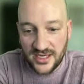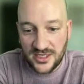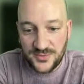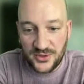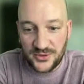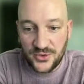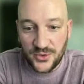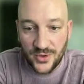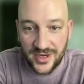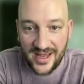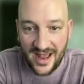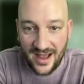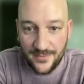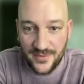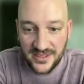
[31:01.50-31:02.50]
to build good
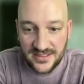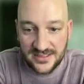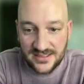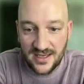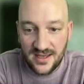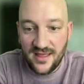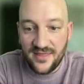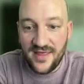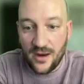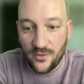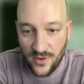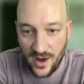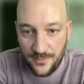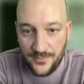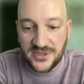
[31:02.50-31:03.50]
habits, that
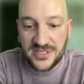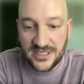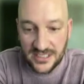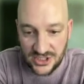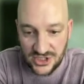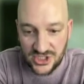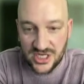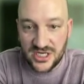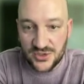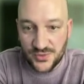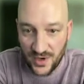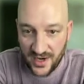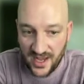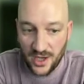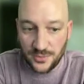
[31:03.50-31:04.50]
repetition is
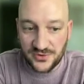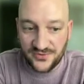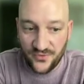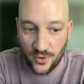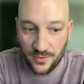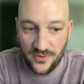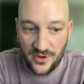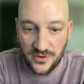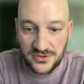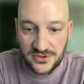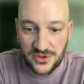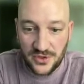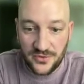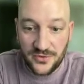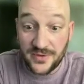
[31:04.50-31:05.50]
what helps form those.
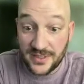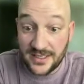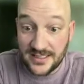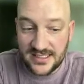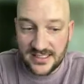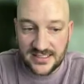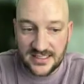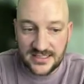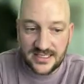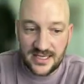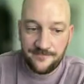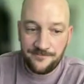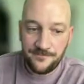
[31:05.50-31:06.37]
So consistency.